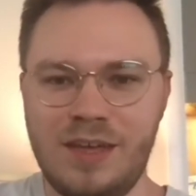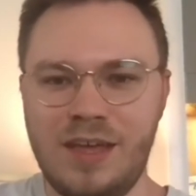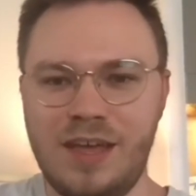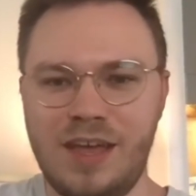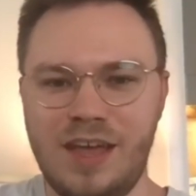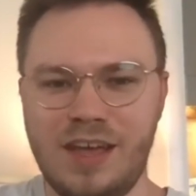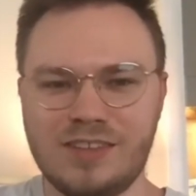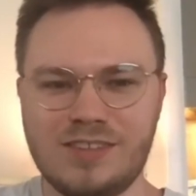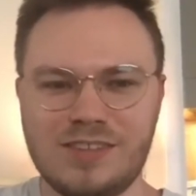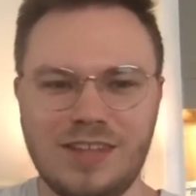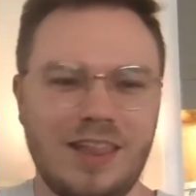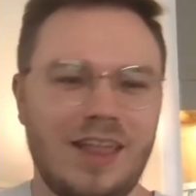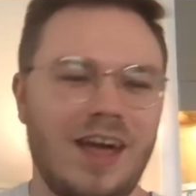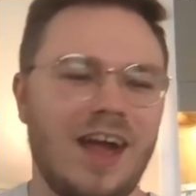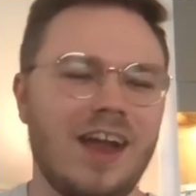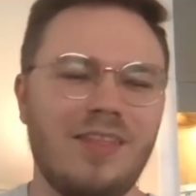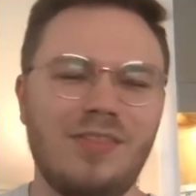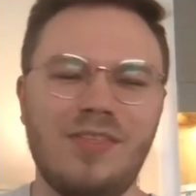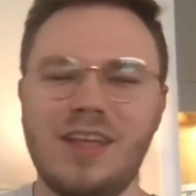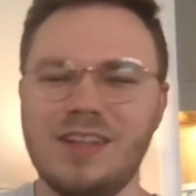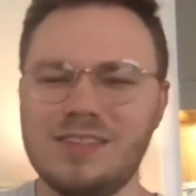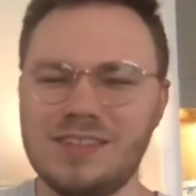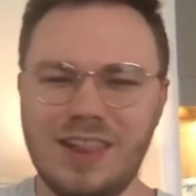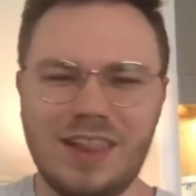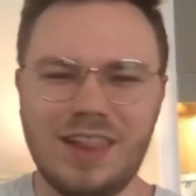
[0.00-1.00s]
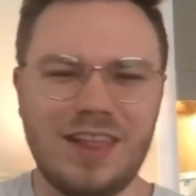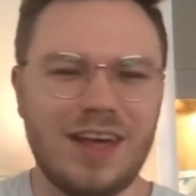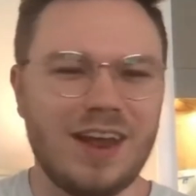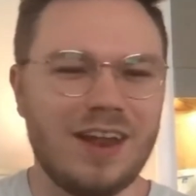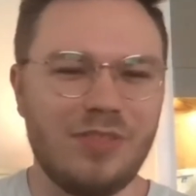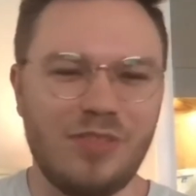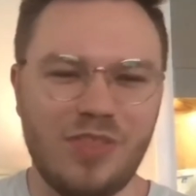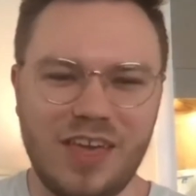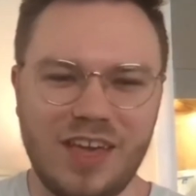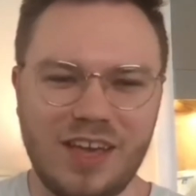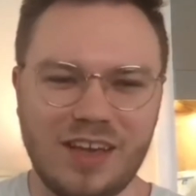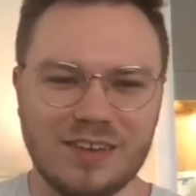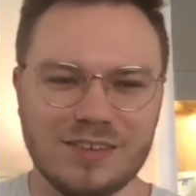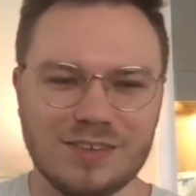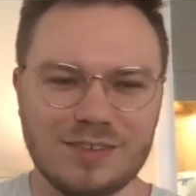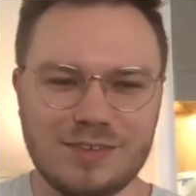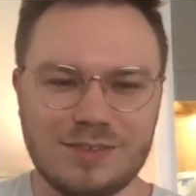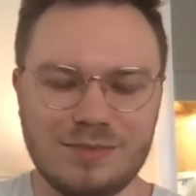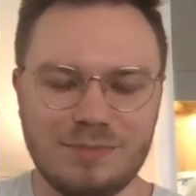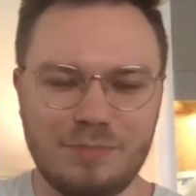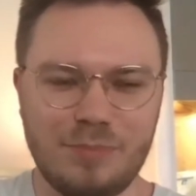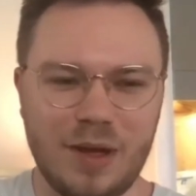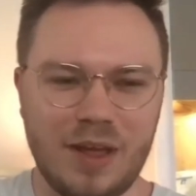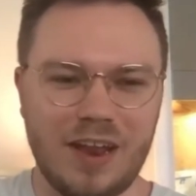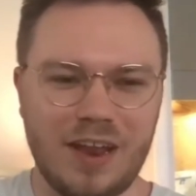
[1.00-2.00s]
It's a lot of it's a lot of things,
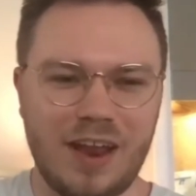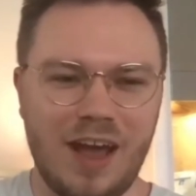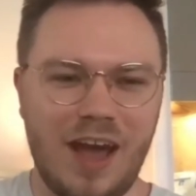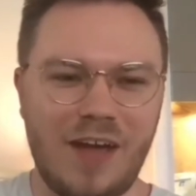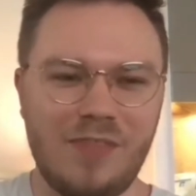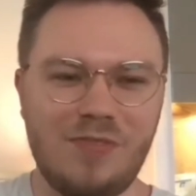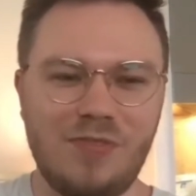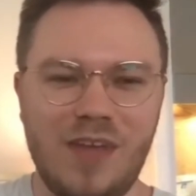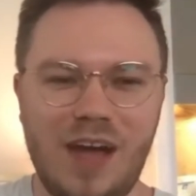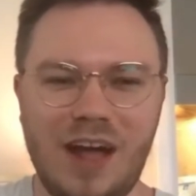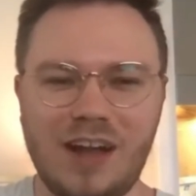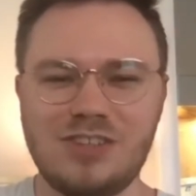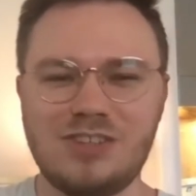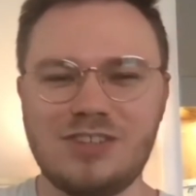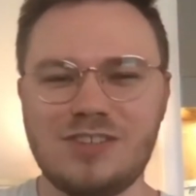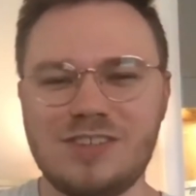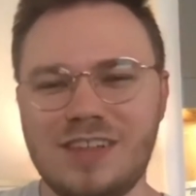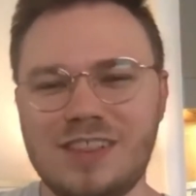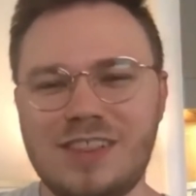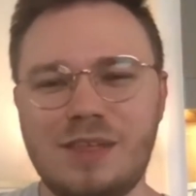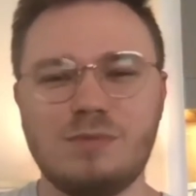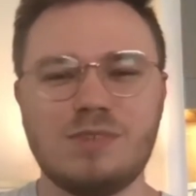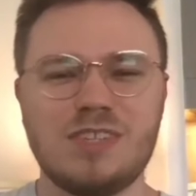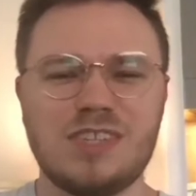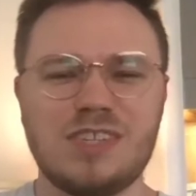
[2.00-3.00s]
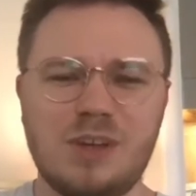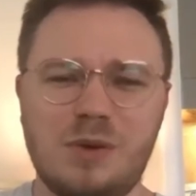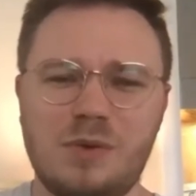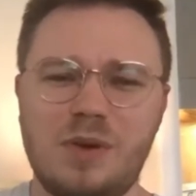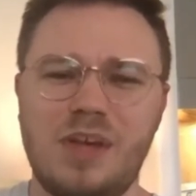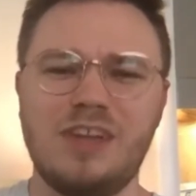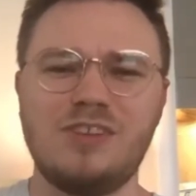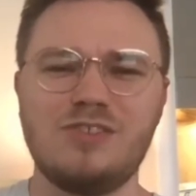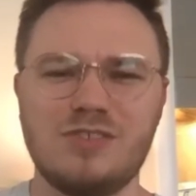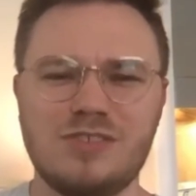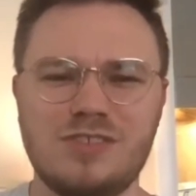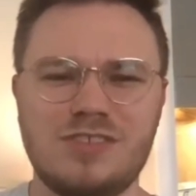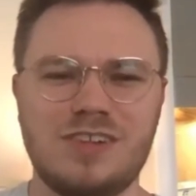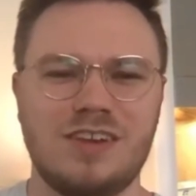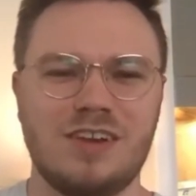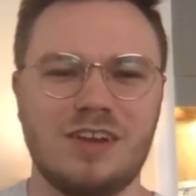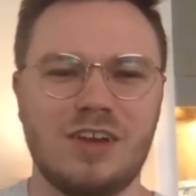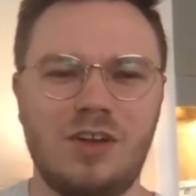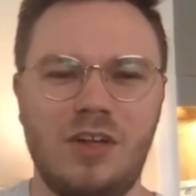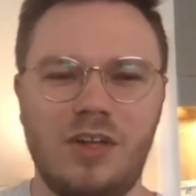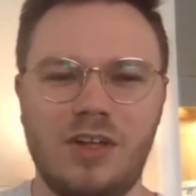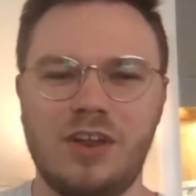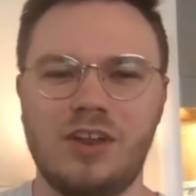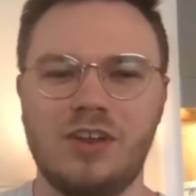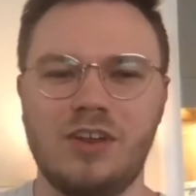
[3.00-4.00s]
but I yeah, it was so interesting to
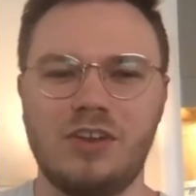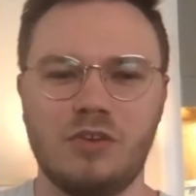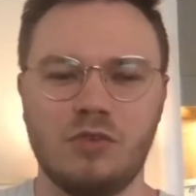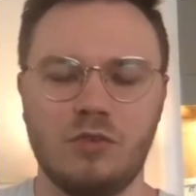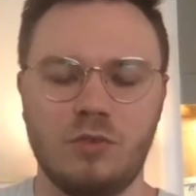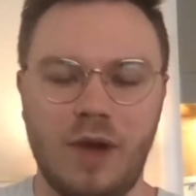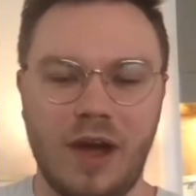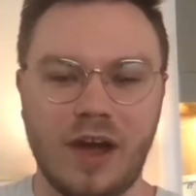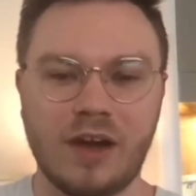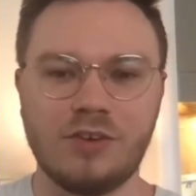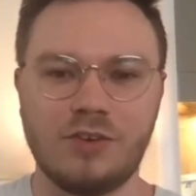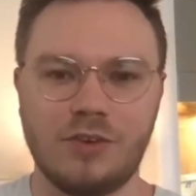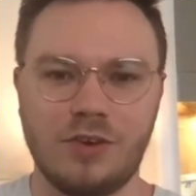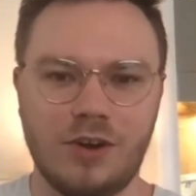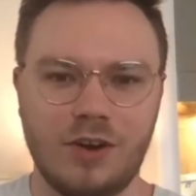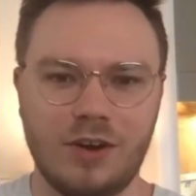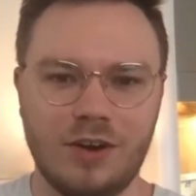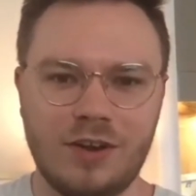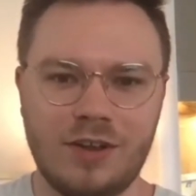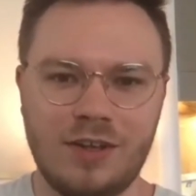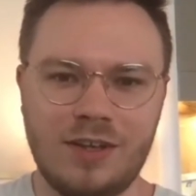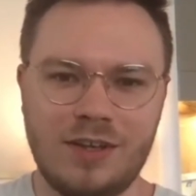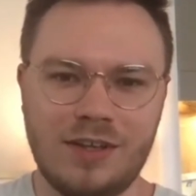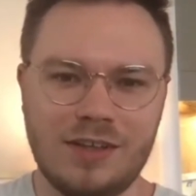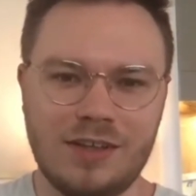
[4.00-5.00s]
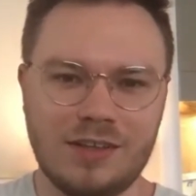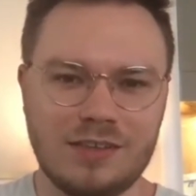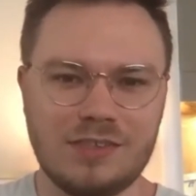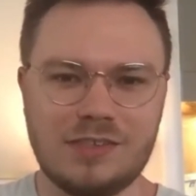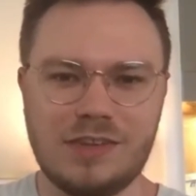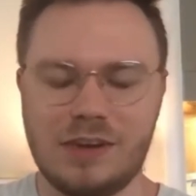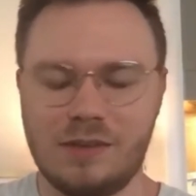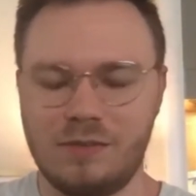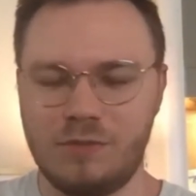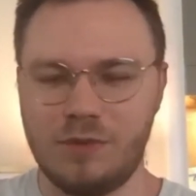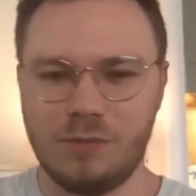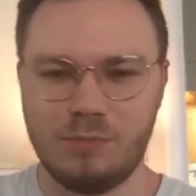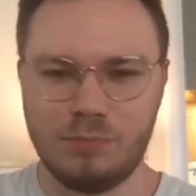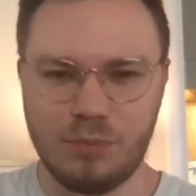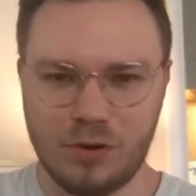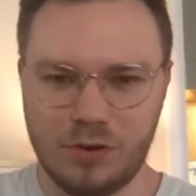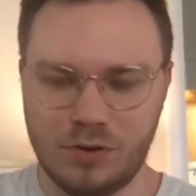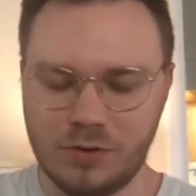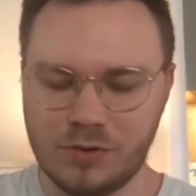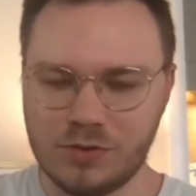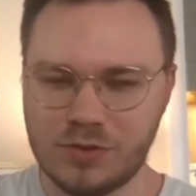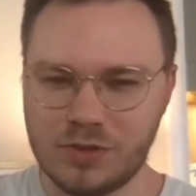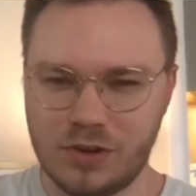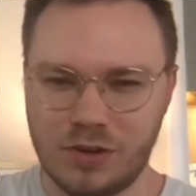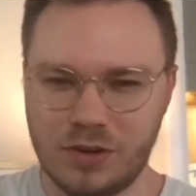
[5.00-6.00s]
call it a director instead of a
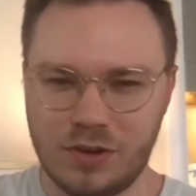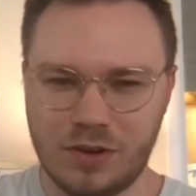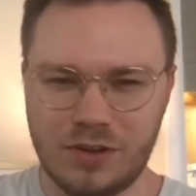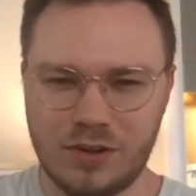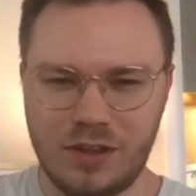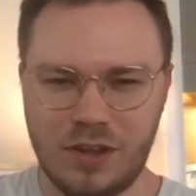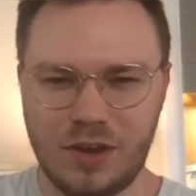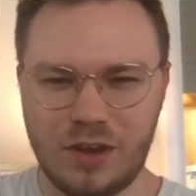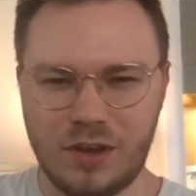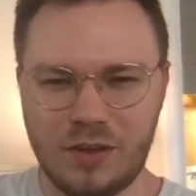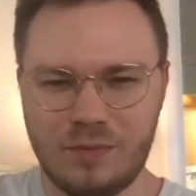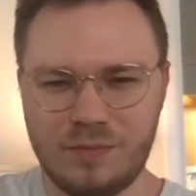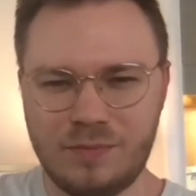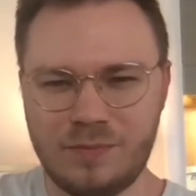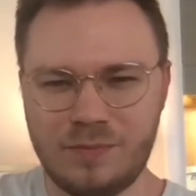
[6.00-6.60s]
producer. Yeah. You know?